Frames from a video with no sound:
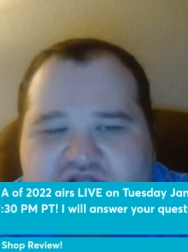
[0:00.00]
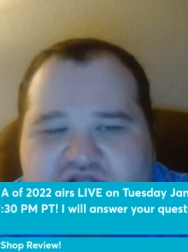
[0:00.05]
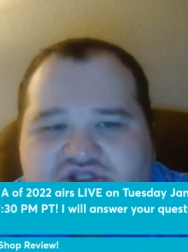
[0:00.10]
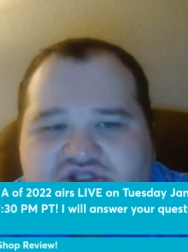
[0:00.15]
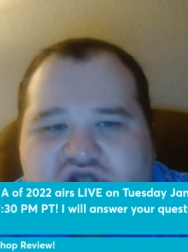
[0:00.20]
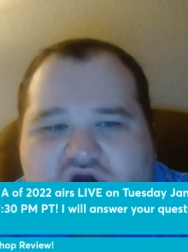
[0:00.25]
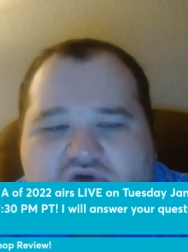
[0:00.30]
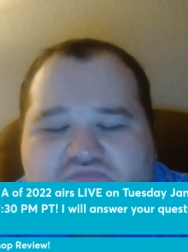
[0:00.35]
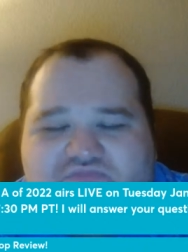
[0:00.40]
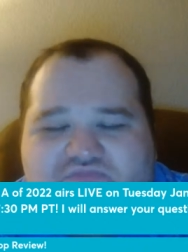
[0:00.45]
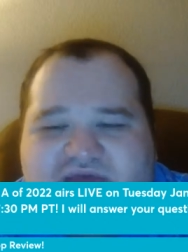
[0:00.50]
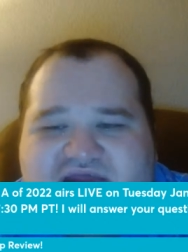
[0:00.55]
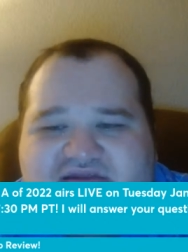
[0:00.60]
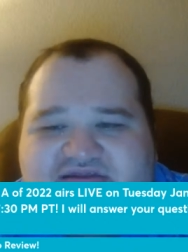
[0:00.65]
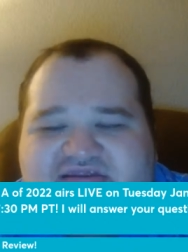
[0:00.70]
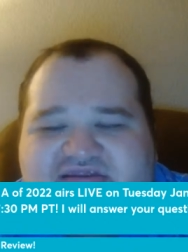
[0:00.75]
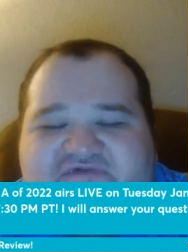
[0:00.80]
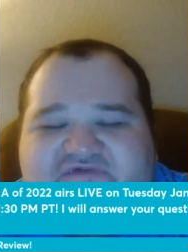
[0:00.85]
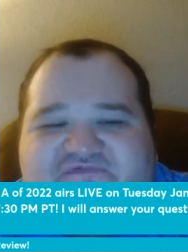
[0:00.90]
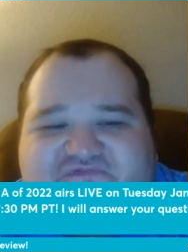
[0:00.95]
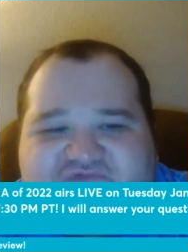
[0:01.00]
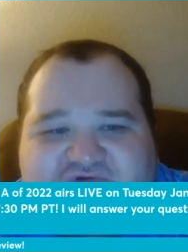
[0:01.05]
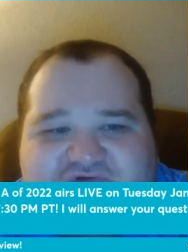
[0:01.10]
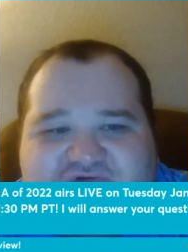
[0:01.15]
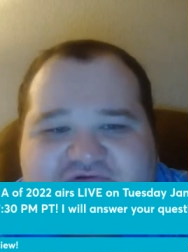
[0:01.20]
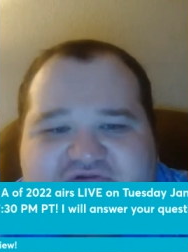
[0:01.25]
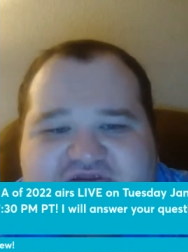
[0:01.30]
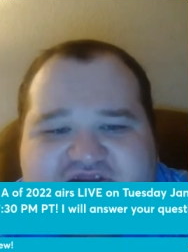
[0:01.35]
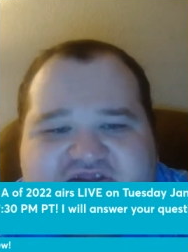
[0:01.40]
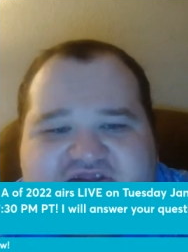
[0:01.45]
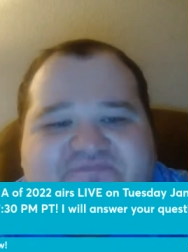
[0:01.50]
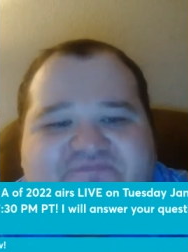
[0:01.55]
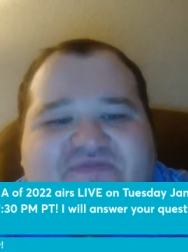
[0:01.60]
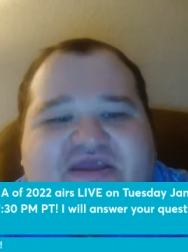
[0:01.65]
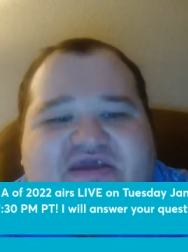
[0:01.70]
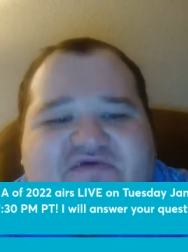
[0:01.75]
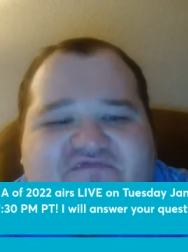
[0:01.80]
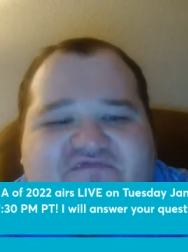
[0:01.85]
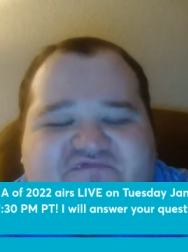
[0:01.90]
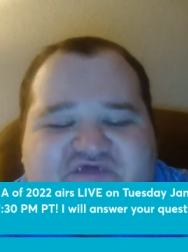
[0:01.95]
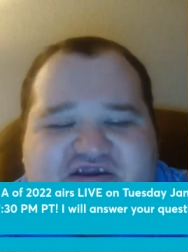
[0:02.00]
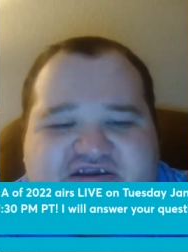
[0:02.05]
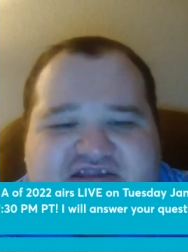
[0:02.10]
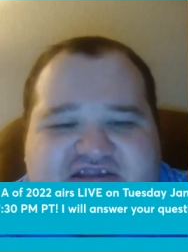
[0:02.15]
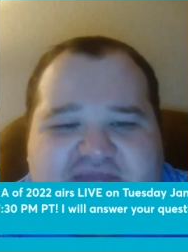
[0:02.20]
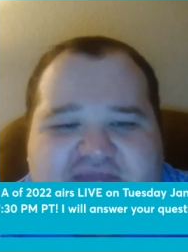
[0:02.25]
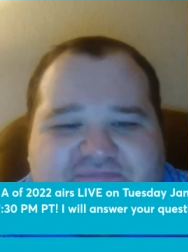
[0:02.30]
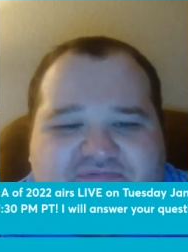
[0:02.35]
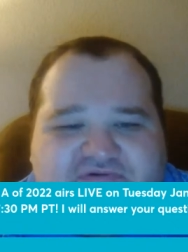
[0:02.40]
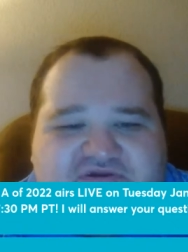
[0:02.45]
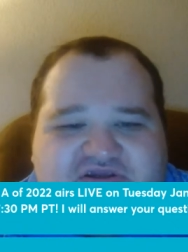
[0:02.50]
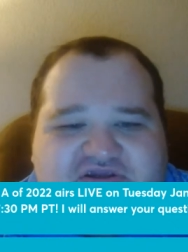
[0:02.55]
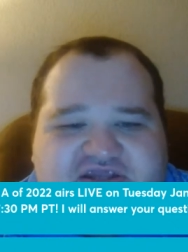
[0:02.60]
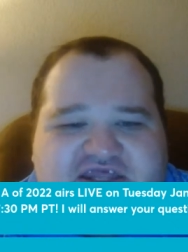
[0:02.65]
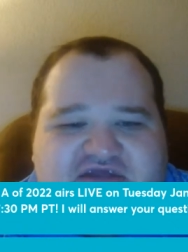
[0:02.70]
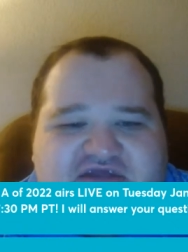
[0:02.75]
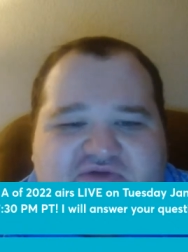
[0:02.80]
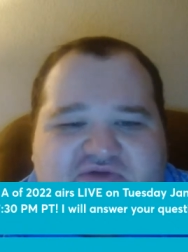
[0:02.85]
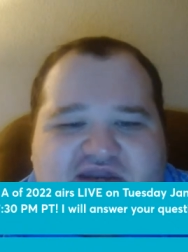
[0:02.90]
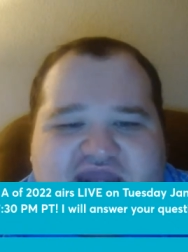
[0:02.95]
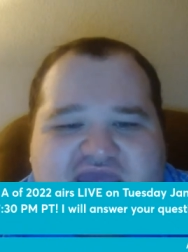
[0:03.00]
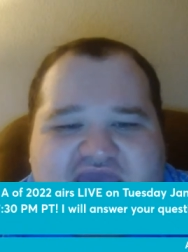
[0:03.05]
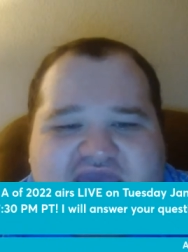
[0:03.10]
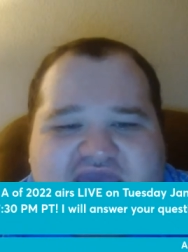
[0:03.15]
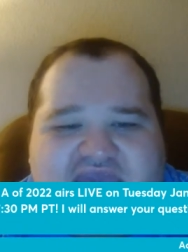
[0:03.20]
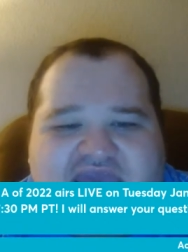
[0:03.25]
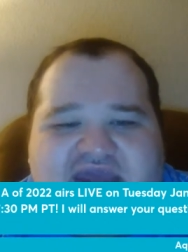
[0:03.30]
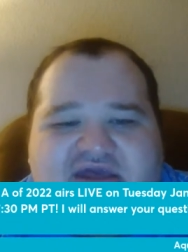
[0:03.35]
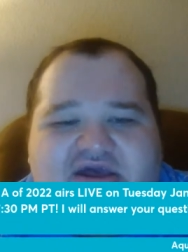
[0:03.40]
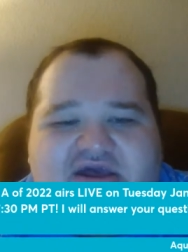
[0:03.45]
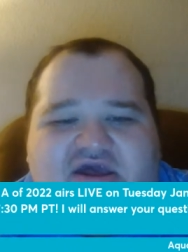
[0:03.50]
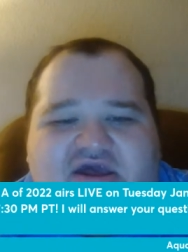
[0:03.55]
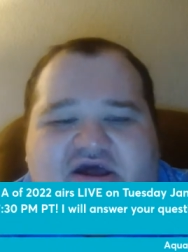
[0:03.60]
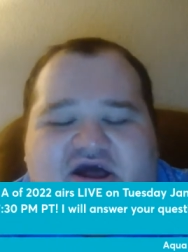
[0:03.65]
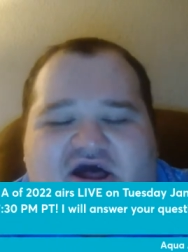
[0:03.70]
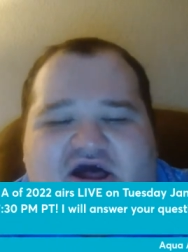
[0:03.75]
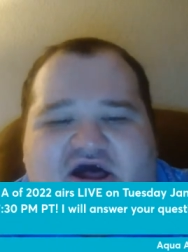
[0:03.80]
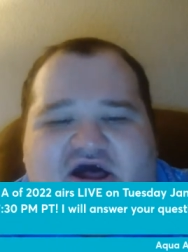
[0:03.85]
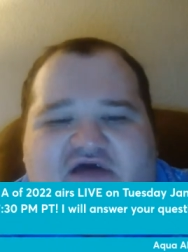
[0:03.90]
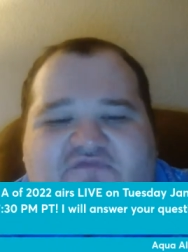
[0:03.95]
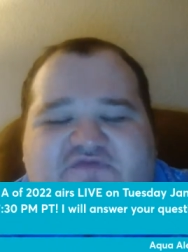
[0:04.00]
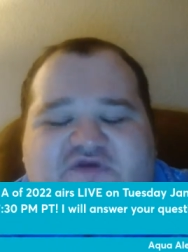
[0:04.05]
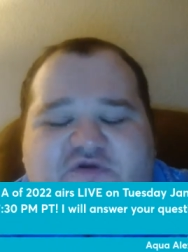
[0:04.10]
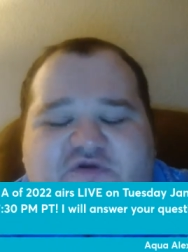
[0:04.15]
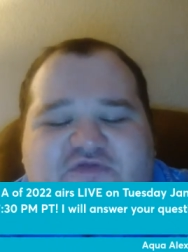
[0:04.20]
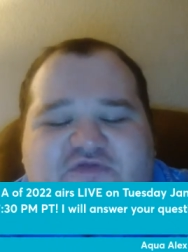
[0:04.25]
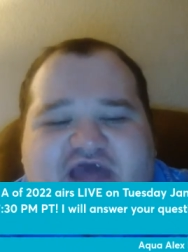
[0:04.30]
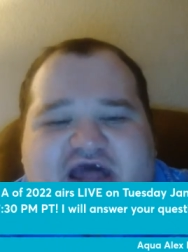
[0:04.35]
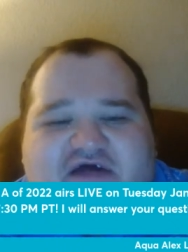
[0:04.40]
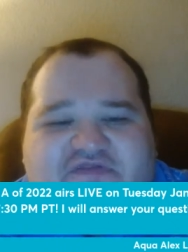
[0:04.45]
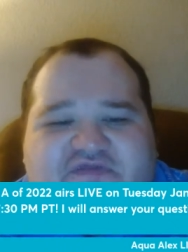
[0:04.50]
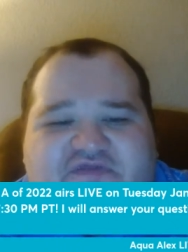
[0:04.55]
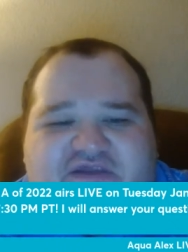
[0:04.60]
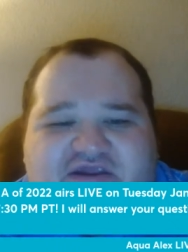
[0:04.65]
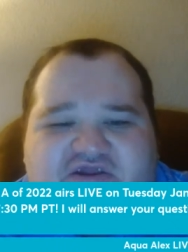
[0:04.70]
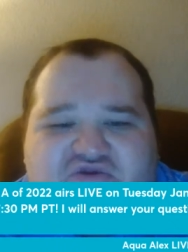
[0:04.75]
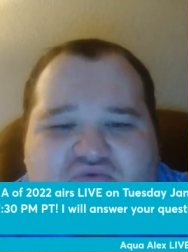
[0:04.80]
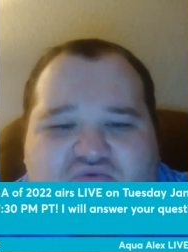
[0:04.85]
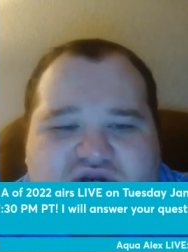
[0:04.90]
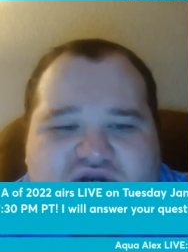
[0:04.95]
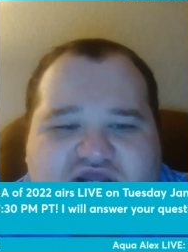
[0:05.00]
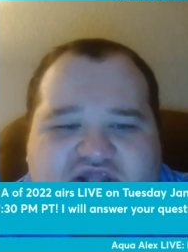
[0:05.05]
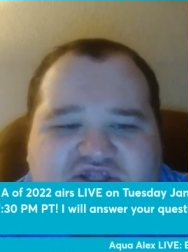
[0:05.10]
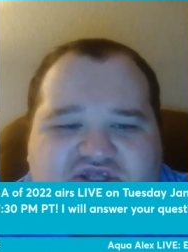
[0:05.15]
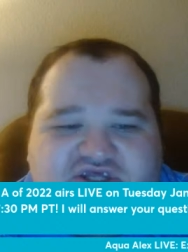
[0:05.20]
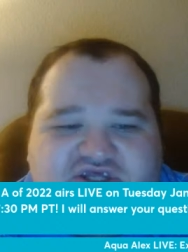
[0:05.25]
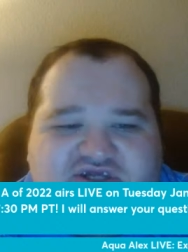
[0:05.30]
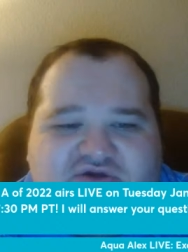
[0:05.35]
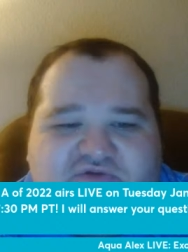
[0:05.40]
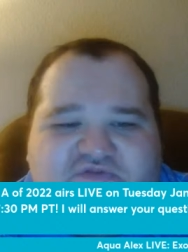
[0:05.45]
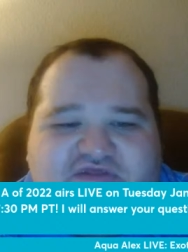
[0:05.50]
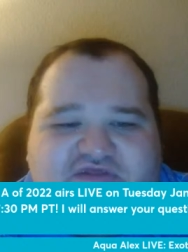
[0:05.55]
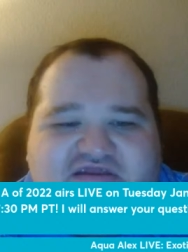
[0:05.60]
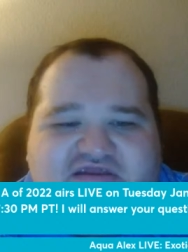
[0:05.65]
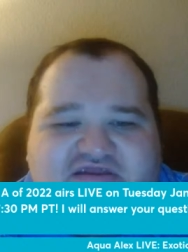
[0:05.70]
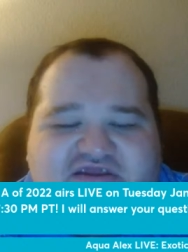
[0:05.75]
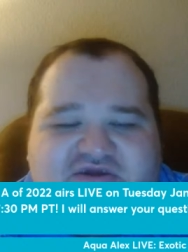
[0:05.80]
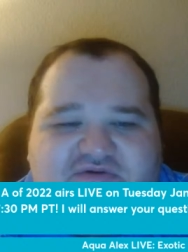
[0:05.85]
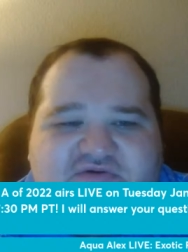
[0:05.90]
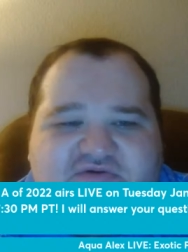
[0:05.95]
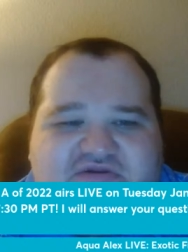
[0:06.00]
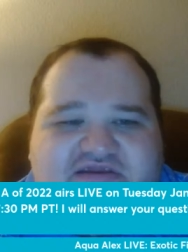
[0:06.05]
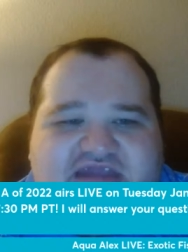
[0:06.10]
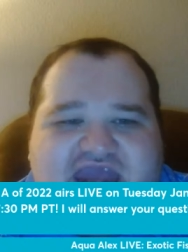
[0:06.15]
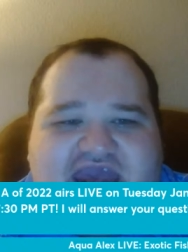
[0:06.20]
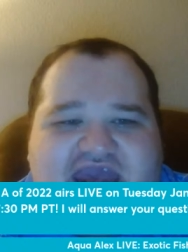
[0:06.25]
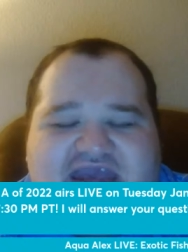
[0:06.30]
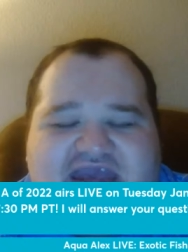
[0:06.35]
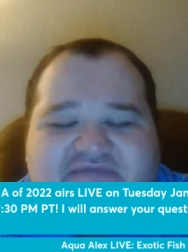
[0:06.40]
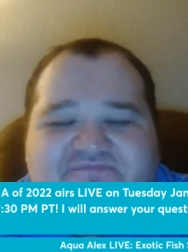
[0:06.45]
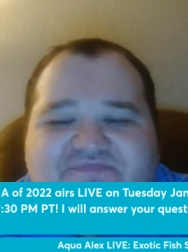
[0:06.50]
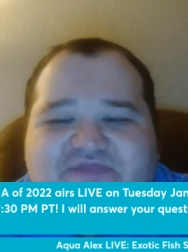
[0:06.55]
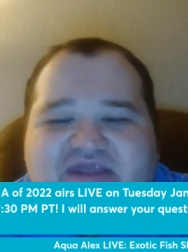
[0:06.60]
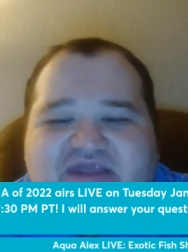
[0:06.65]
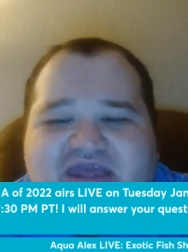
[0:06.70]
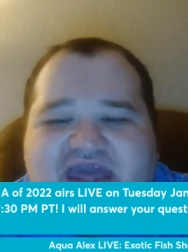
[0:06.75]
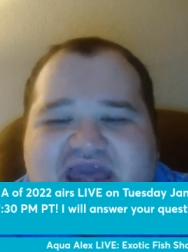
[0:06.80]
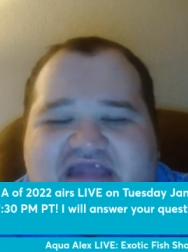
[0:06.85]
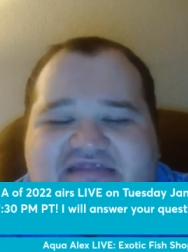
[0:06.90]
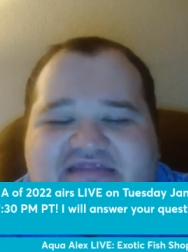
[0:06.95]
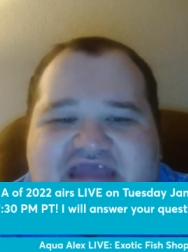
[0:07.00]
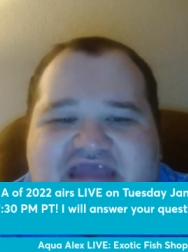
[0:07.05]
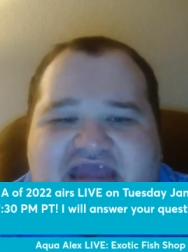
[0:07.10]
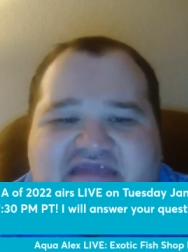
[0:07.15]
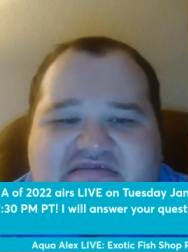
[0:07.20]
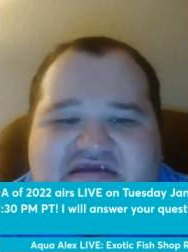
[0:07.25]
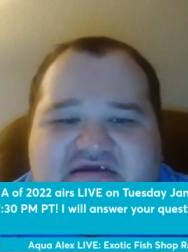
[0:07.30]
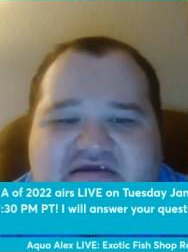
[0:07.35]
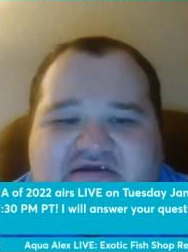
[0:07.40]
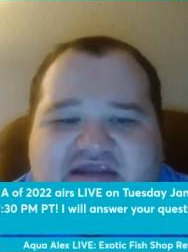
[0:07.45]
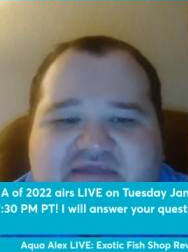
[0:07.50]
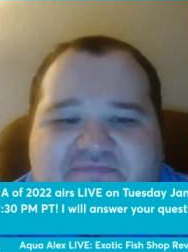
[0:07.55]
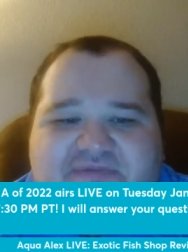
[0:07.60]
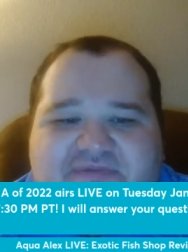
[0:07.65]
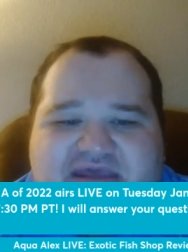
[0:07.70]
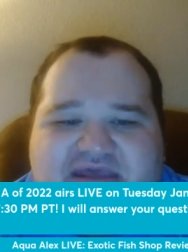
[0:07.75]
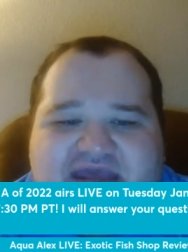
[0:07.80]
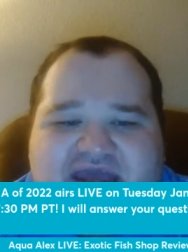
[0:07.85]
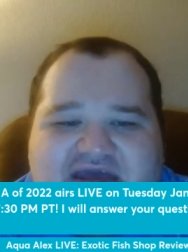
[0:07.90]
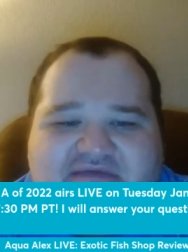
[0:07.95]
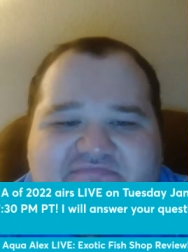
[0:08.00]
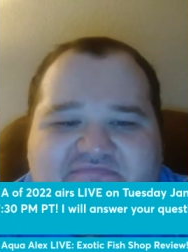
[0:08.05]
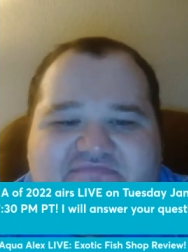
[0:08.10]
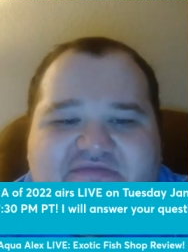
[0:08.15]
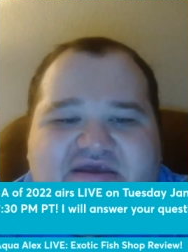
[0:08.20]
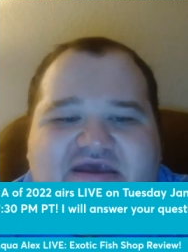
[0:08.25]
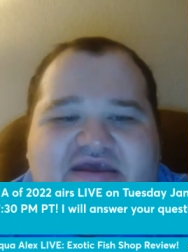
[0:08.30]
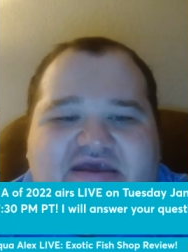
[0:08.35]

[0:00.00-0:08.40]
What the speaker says: Don't miss the first Fish Keepers Q&A of 2022 this Tuesday at 10:30 p.m.,